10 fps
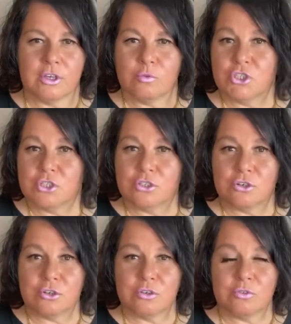which in
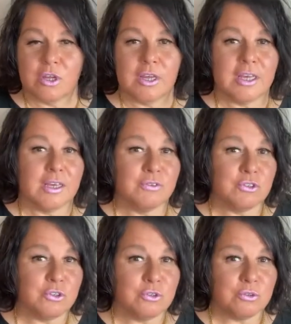turn gives
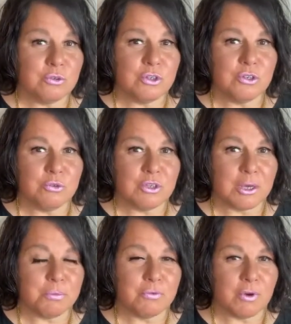you new
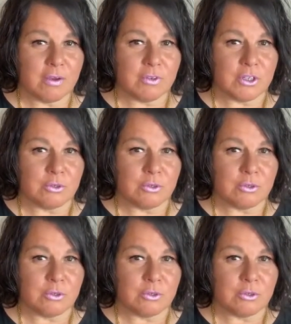type of revenue.